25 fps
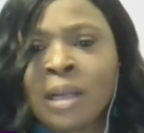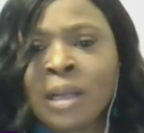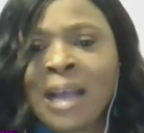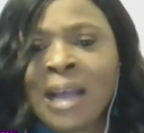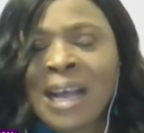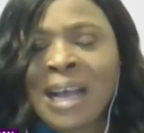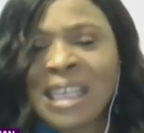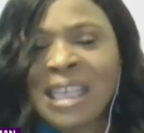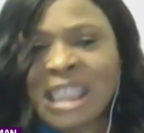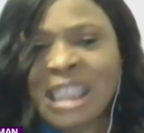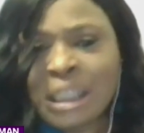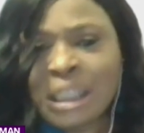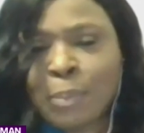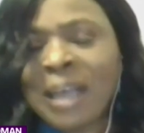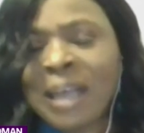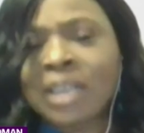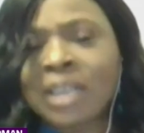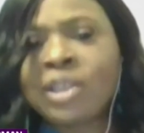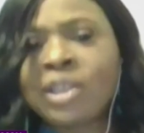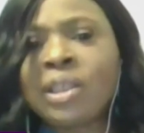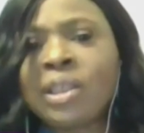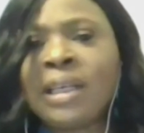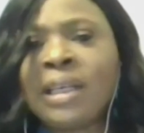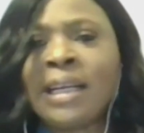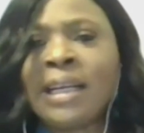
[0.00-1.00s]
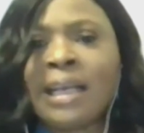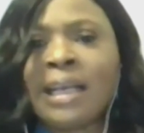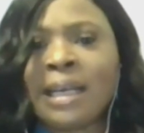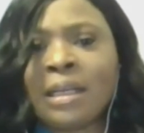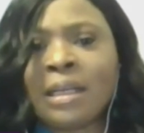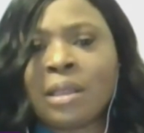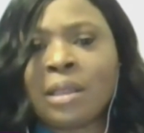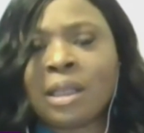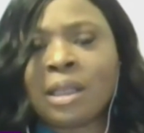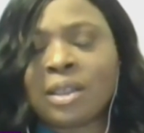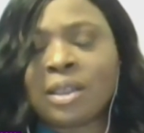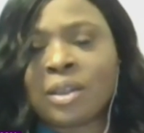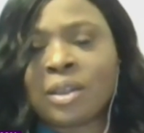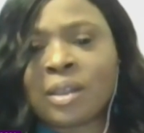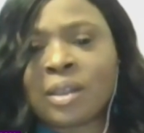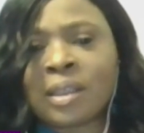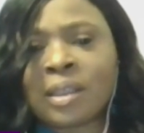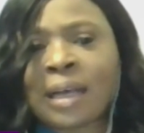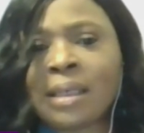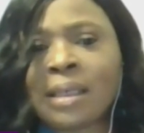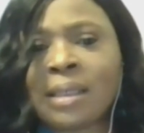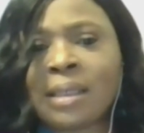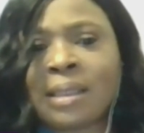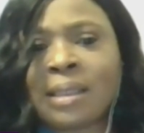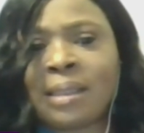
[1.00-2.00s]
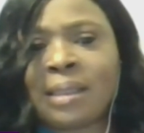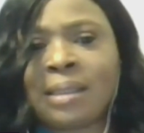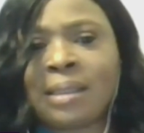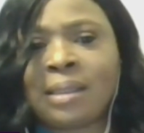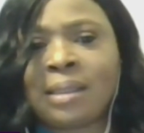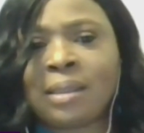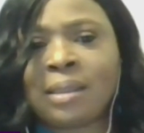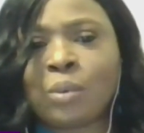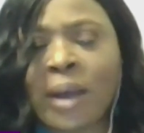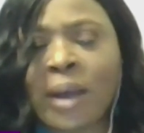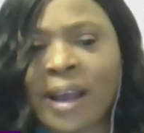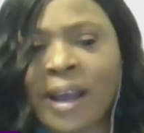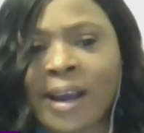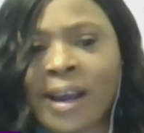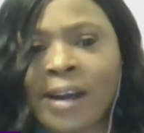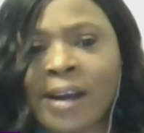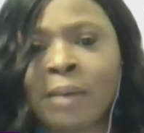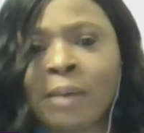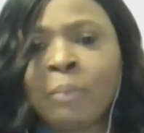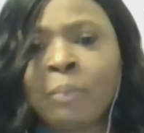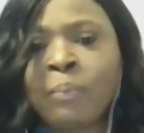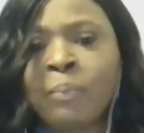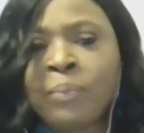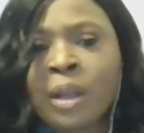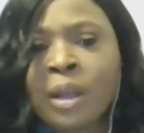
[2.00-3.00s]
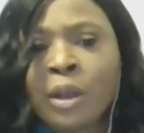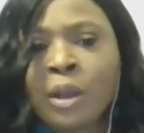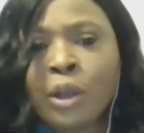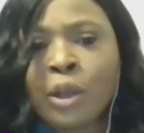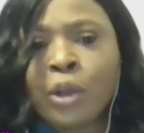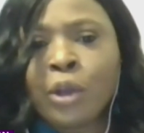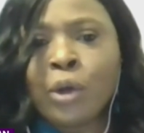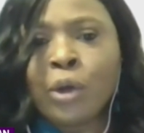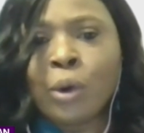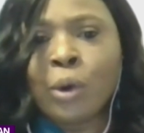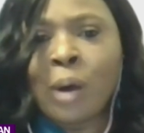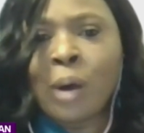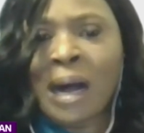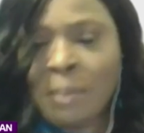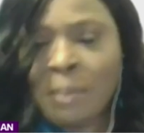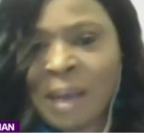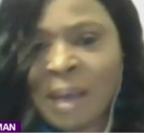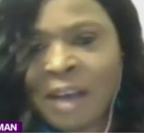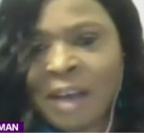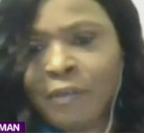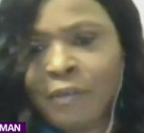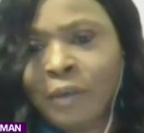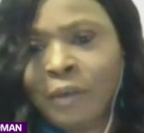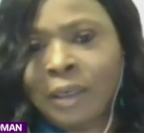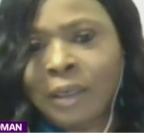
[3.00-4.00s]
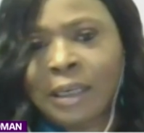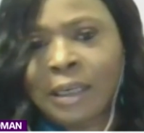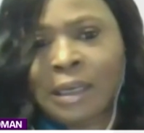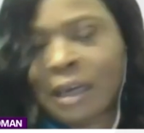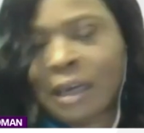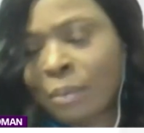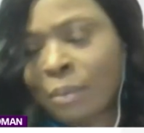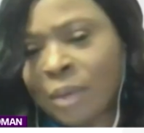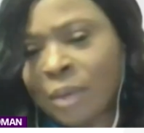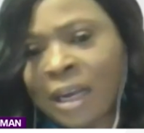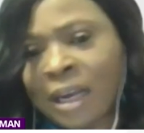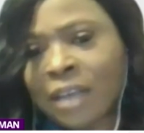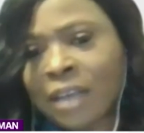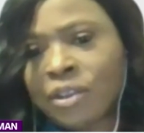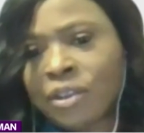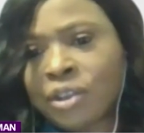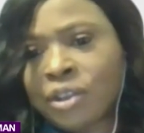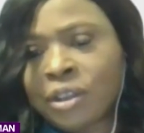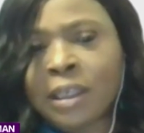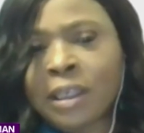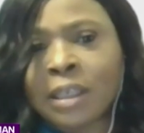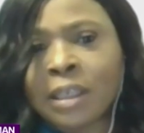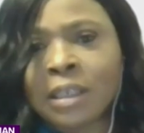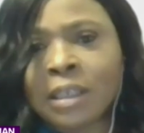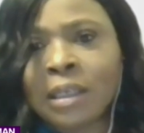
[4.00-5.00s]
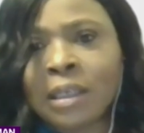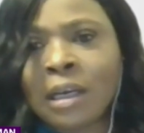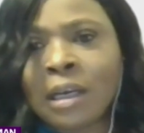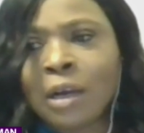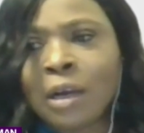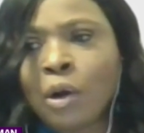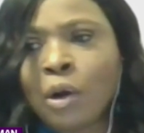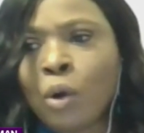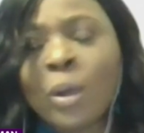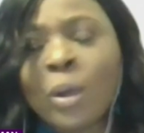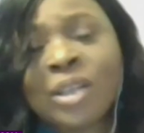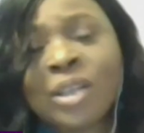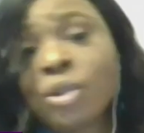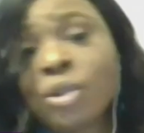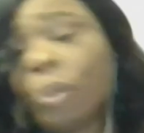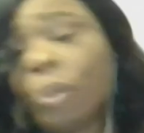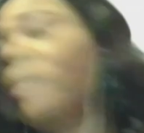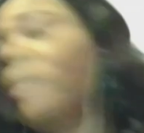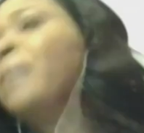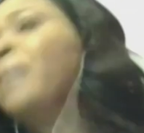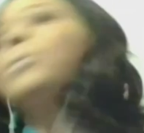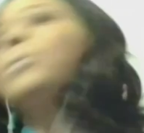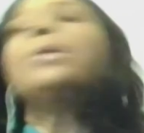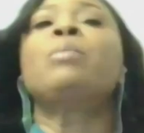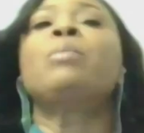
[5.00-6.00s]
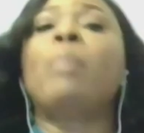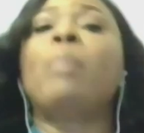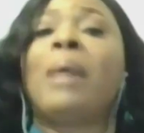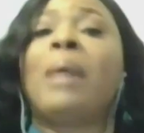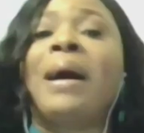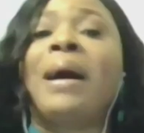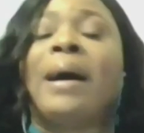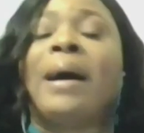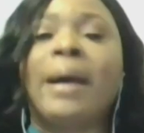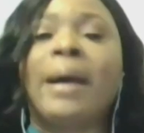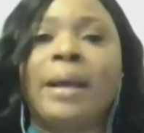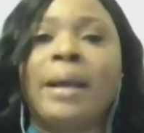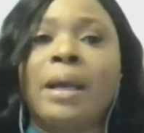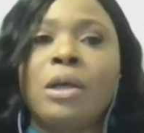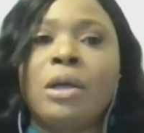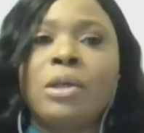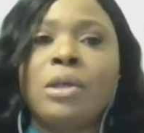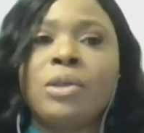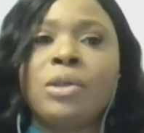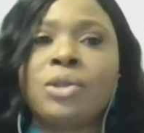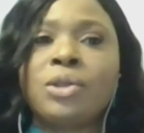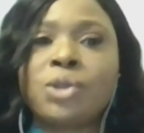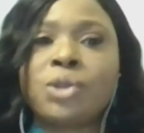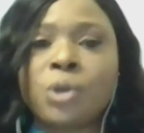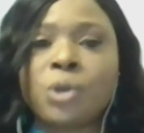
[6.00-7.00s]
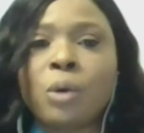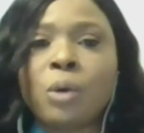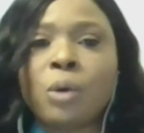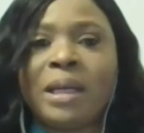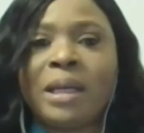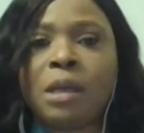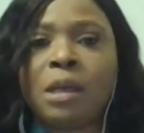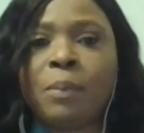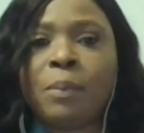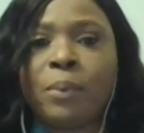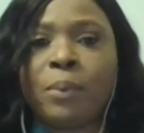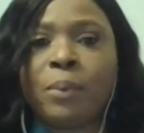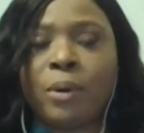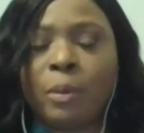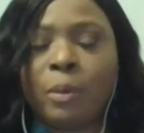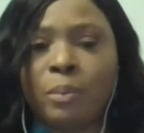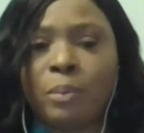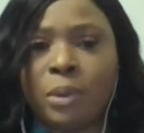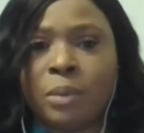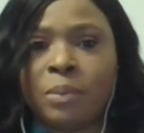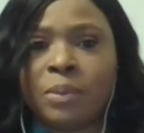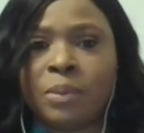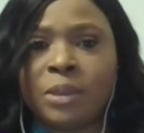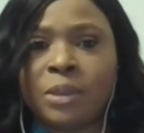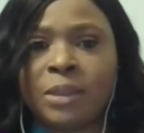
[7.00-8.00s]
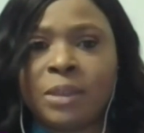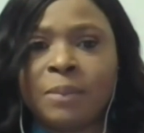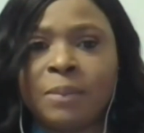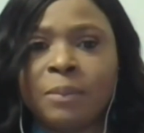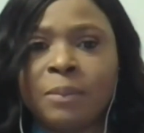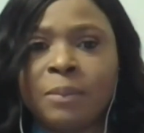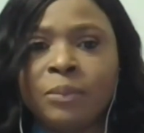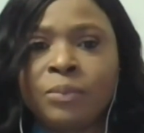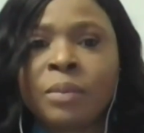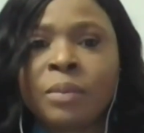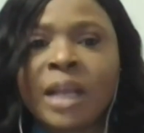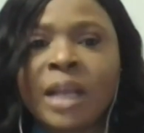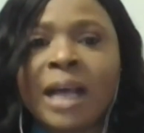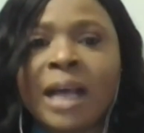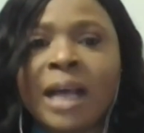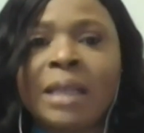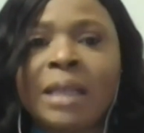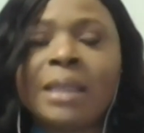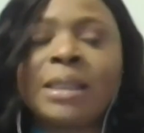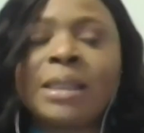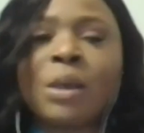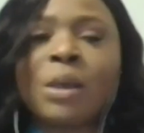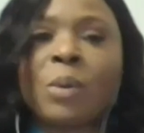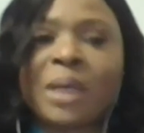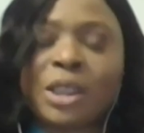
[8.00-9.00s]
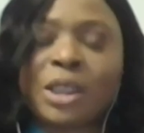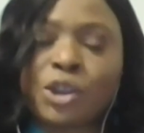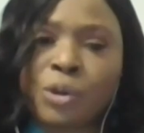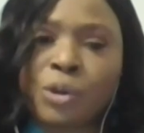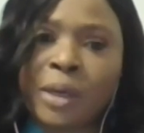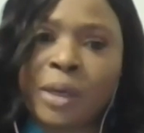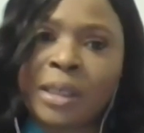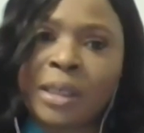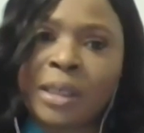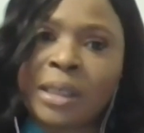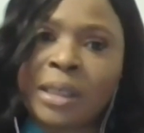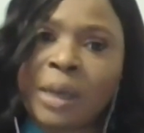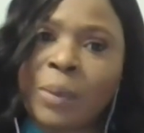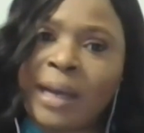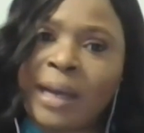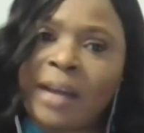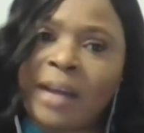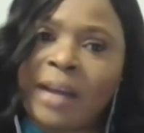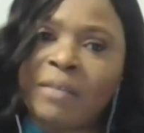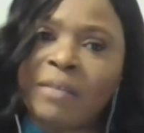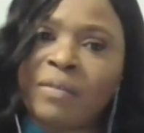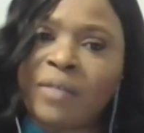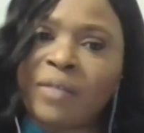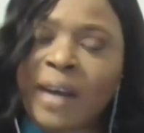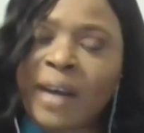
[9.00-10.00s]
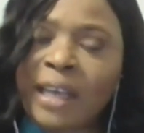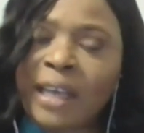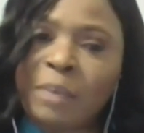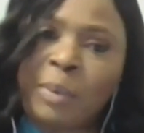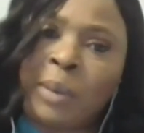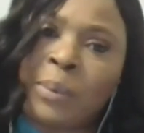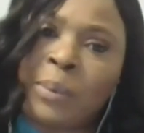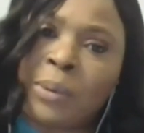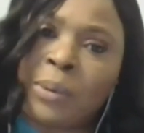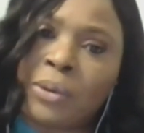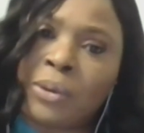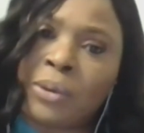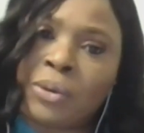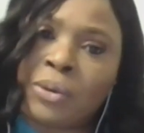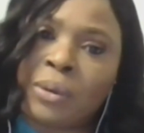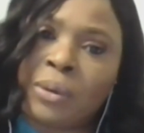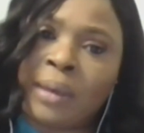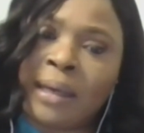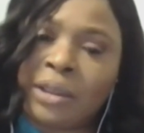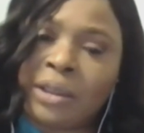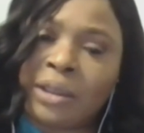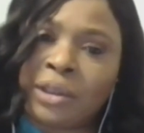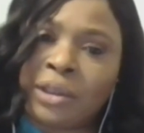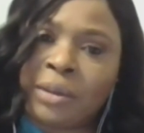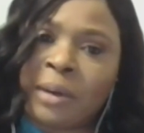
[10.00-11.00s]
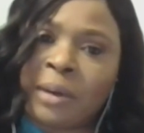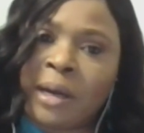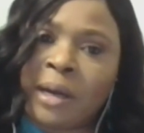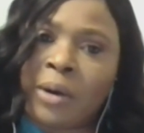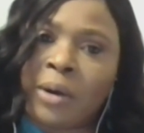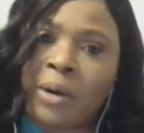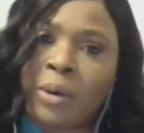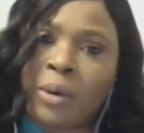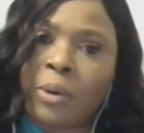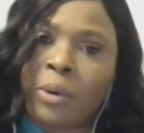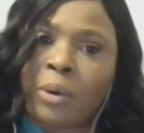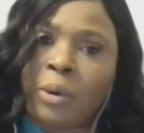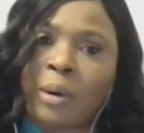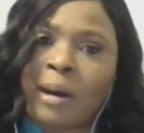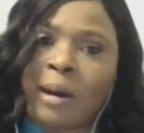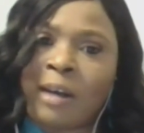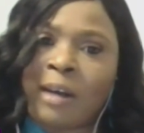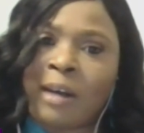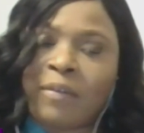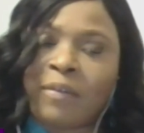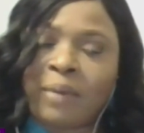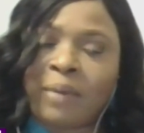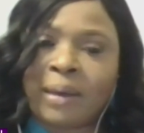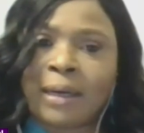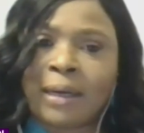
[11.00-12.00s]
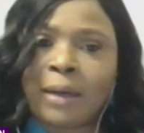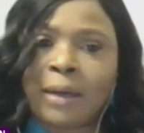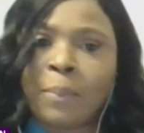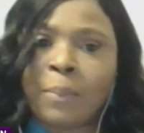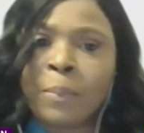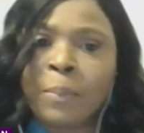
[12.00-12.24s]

especially in the societies where, you know, I'm African, I'm Nigerian, we're surrounded by so many problems. And it's always strange that when I invite people to Nigeria or, or Africa,